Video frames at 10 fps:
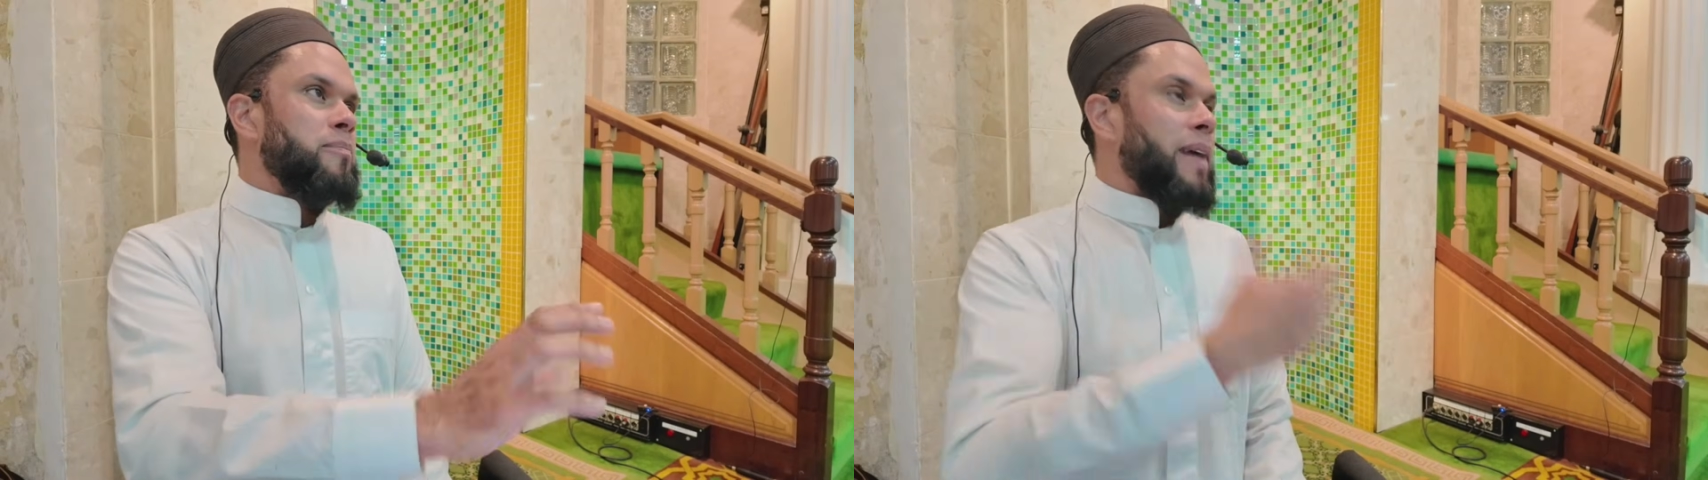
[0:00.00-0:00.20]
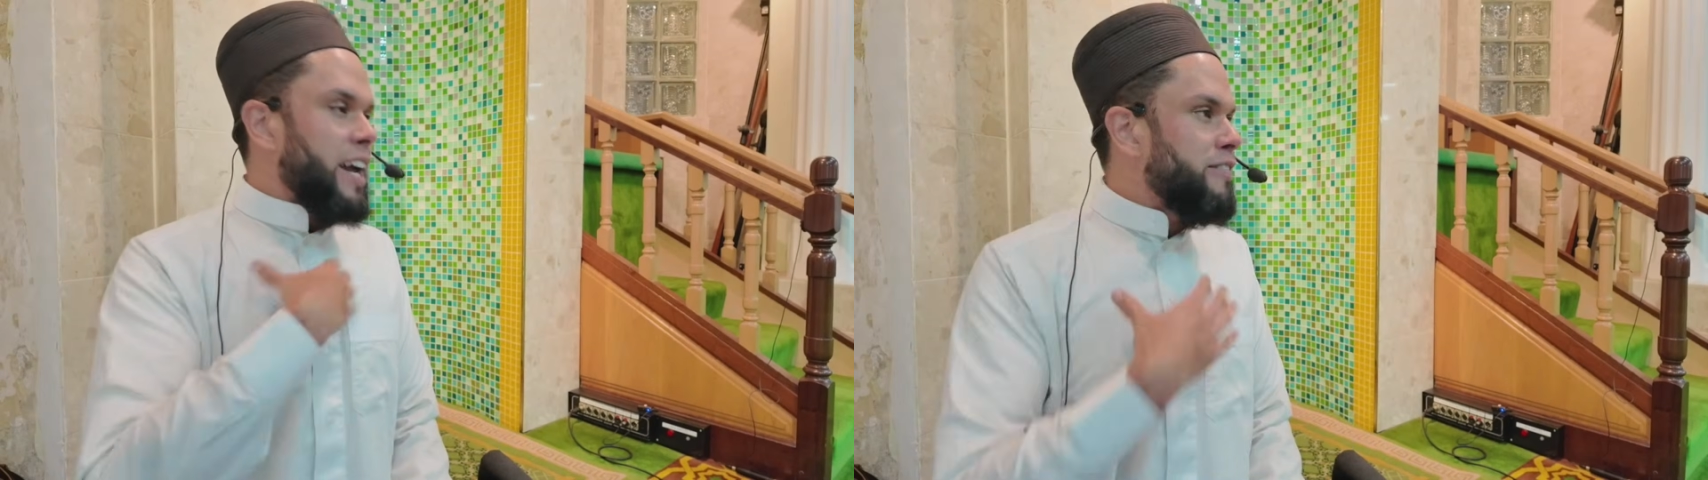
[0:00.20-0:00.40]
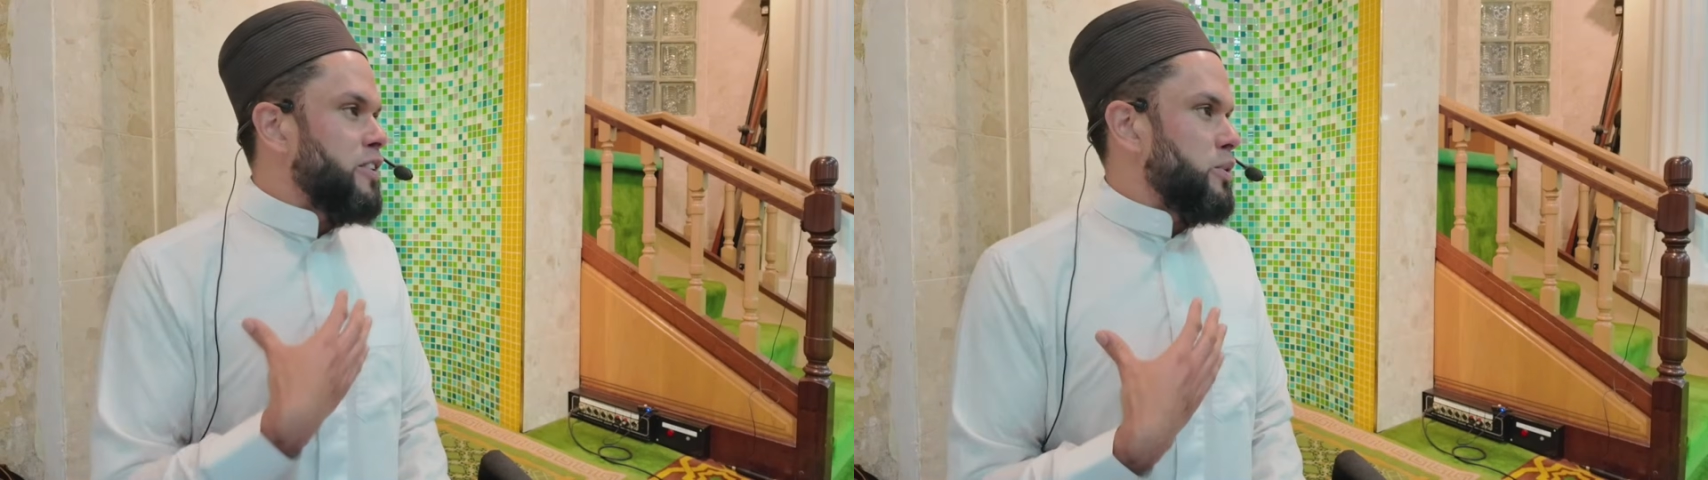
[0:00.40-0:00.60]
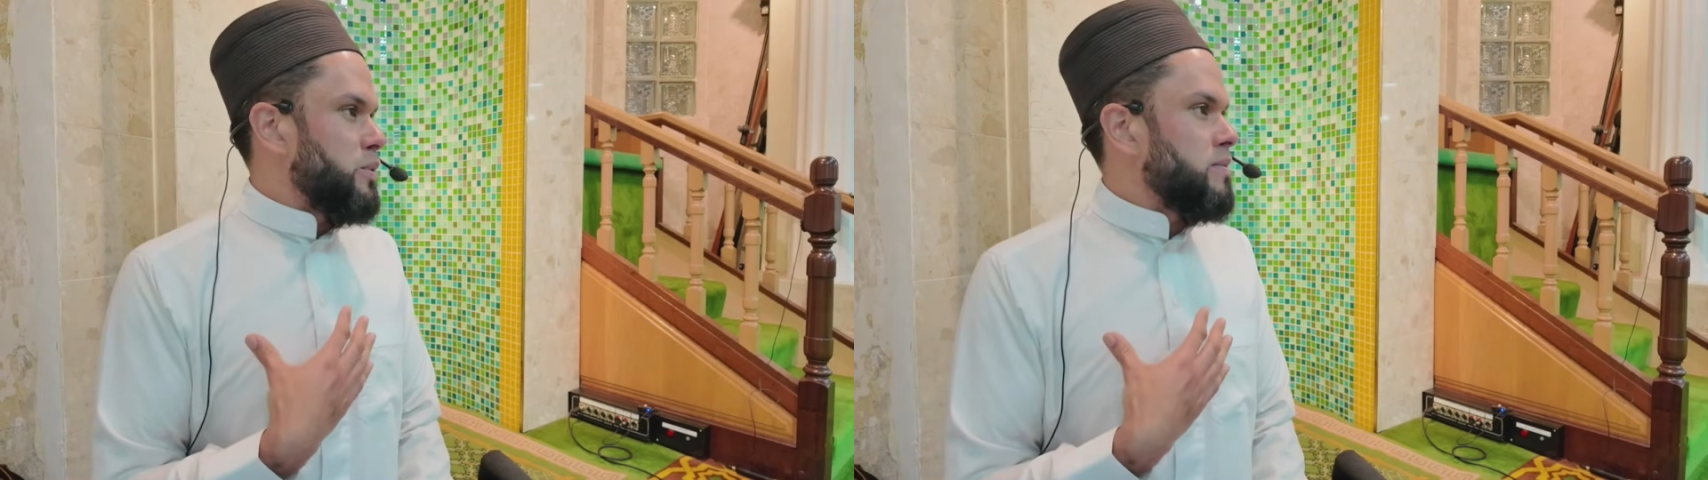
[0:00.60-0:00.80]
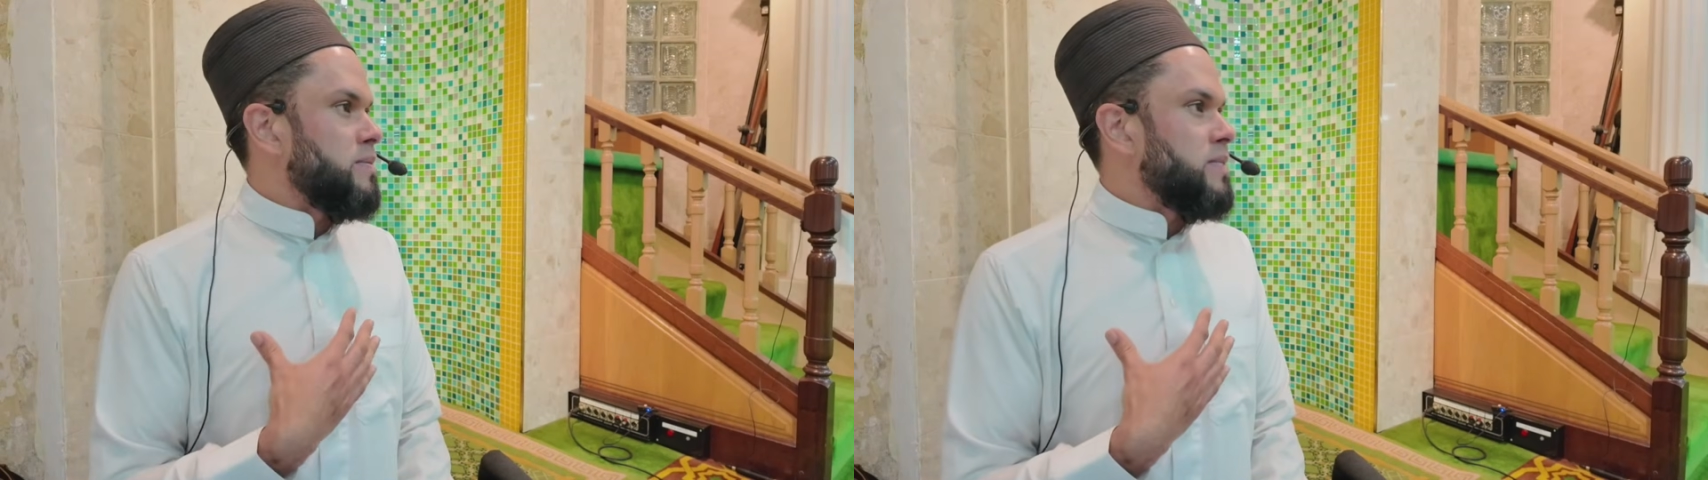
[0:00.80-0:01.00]
my
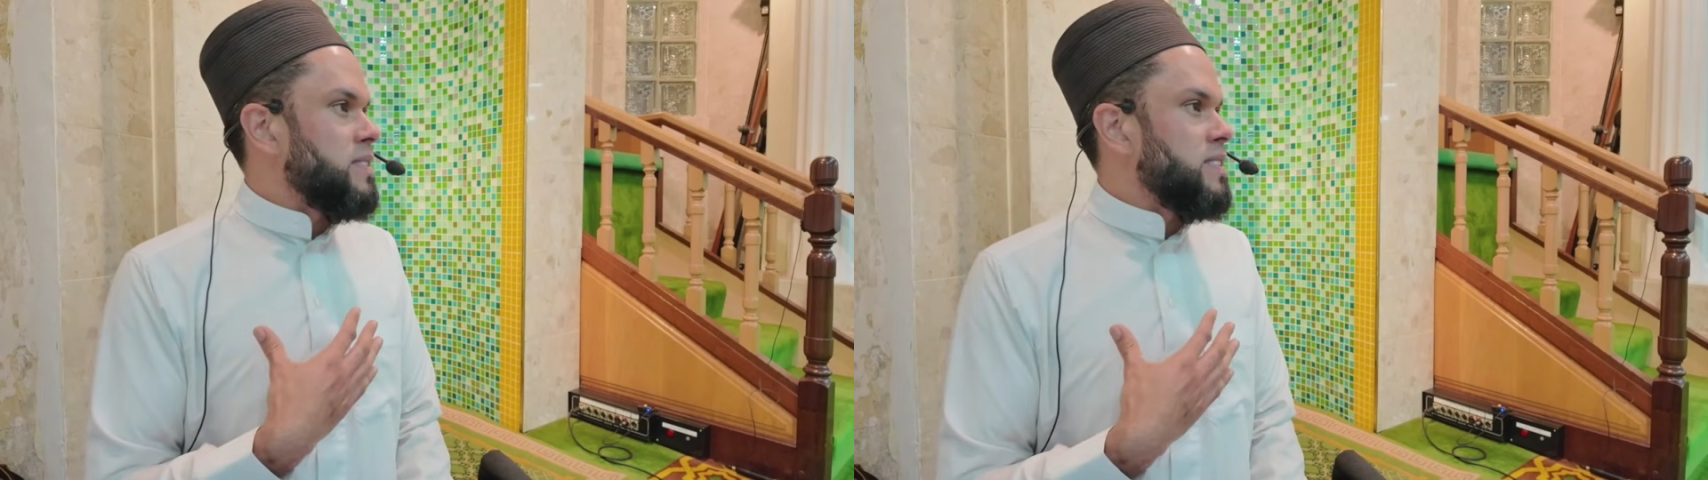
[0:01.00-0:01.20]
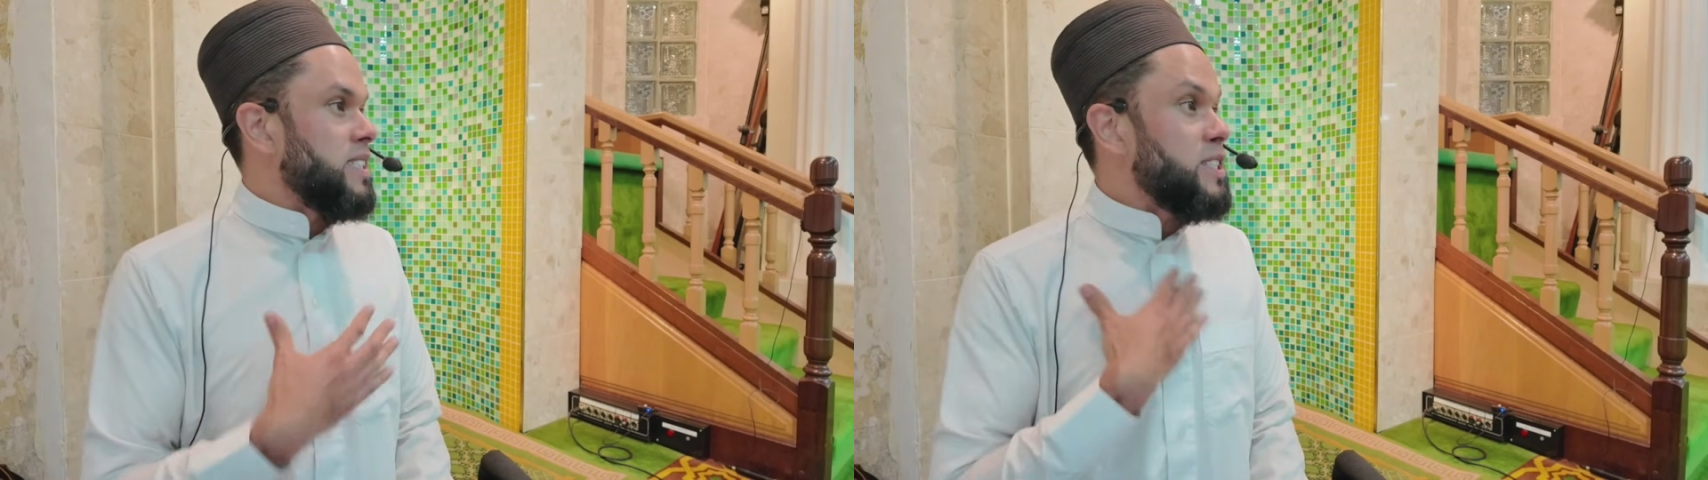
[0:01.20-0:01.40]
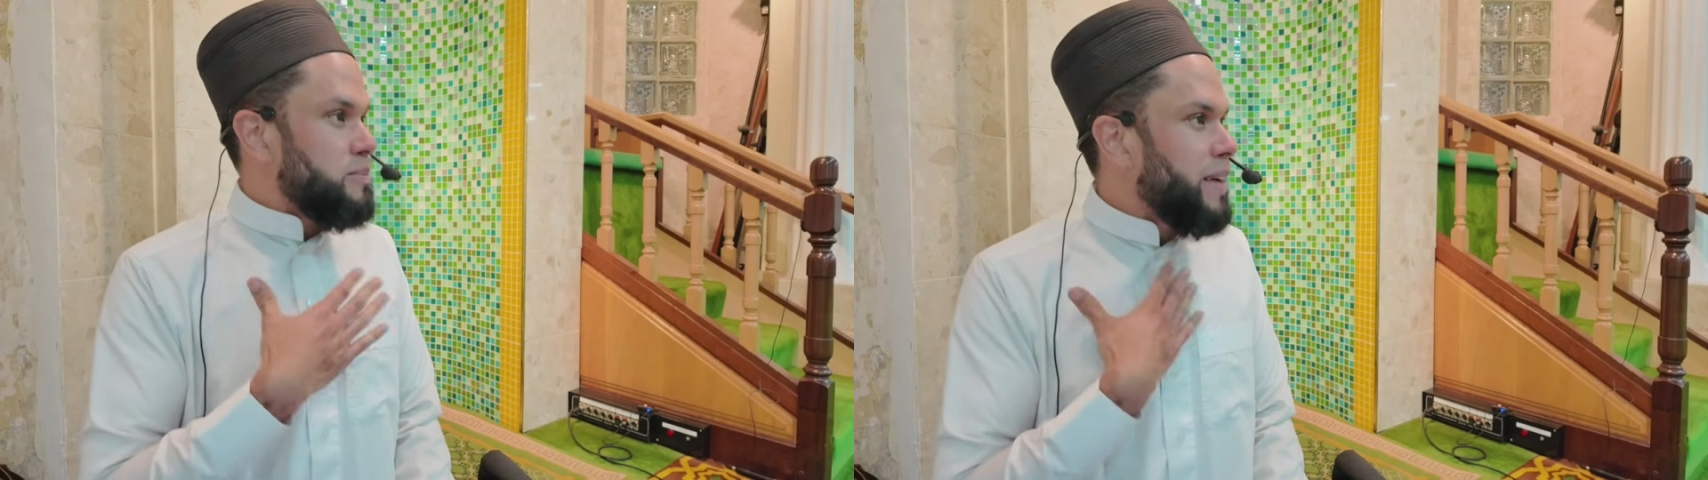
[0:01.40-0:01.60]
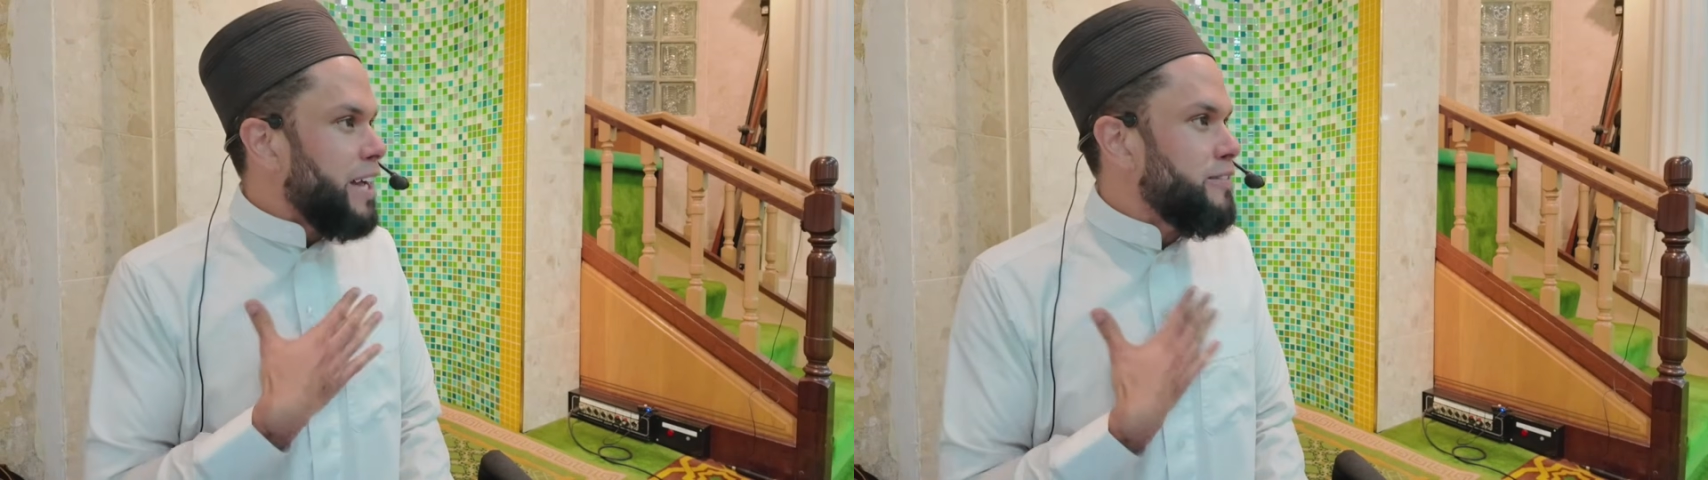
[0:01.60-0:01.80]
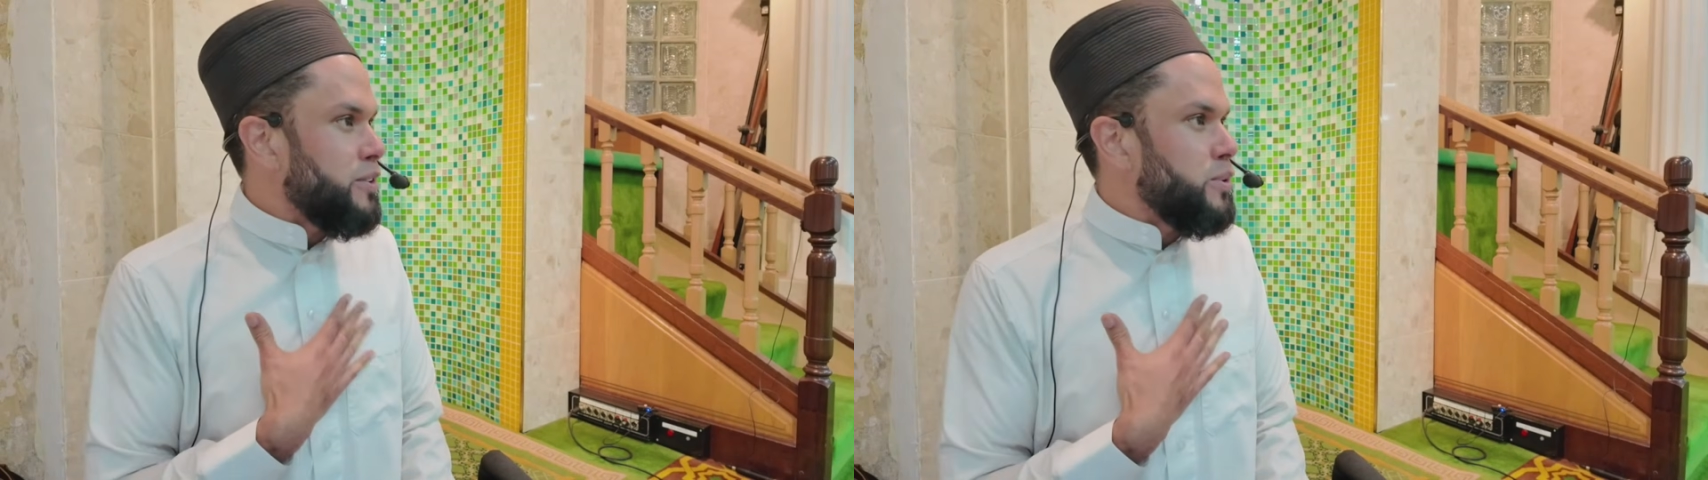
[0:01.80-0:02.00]
view. This is
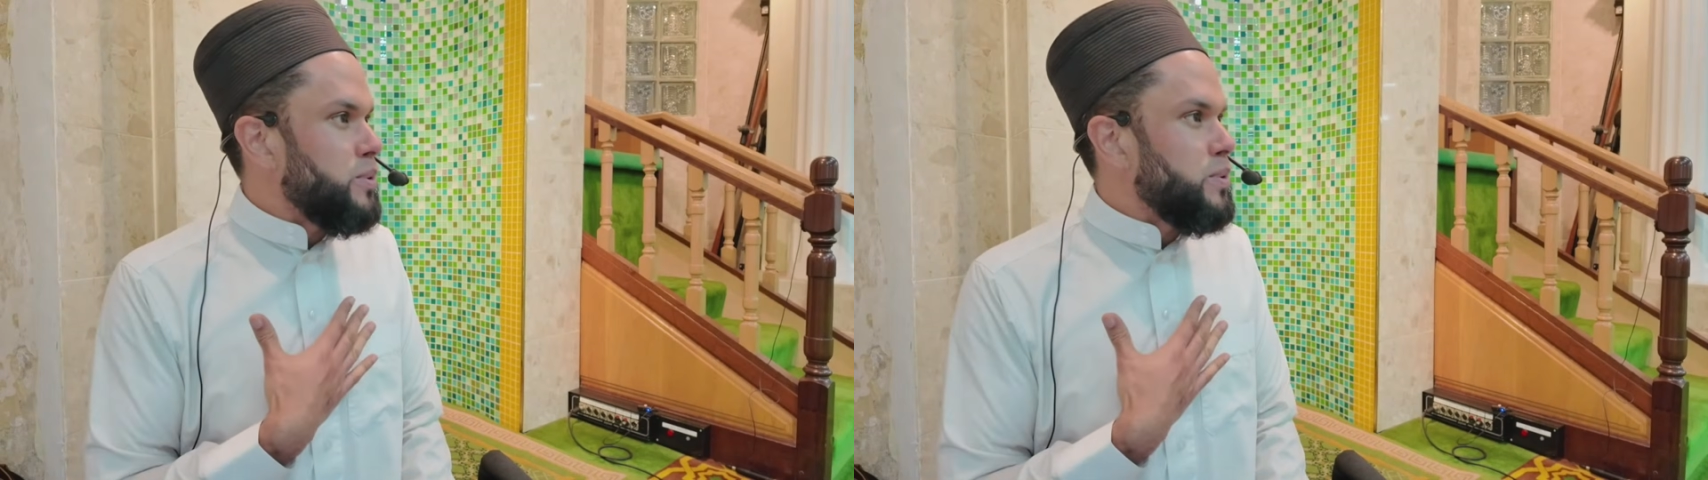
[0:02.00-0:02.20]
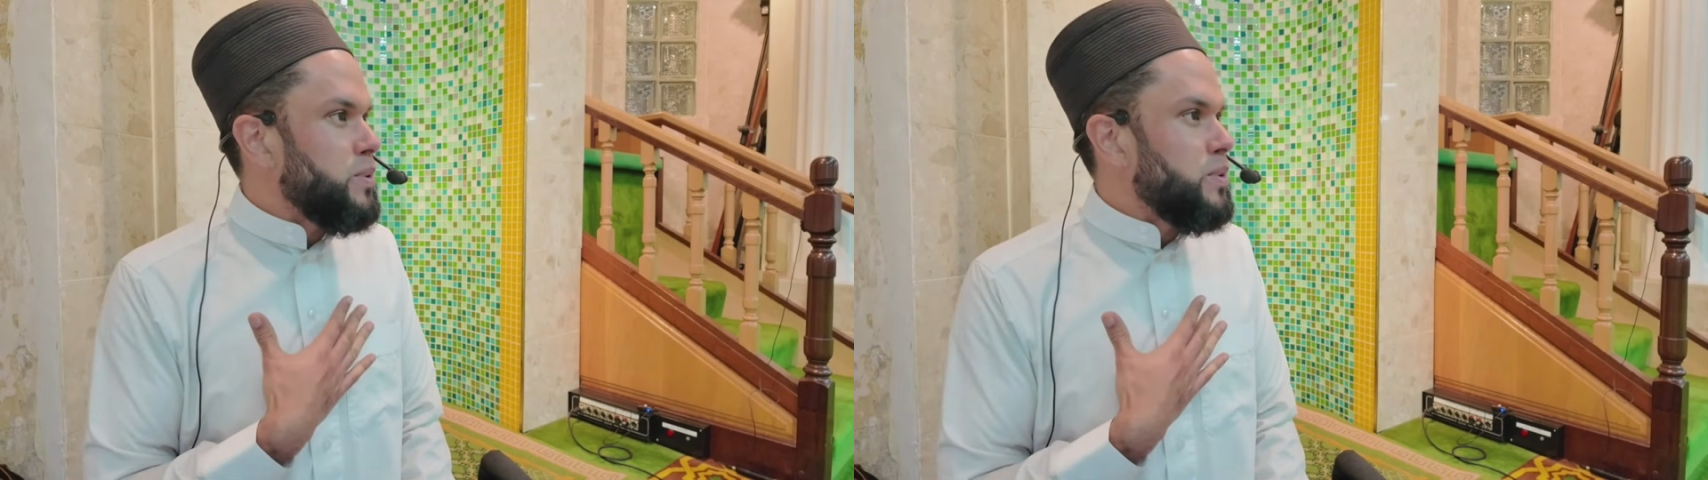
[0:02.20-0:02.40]
my view.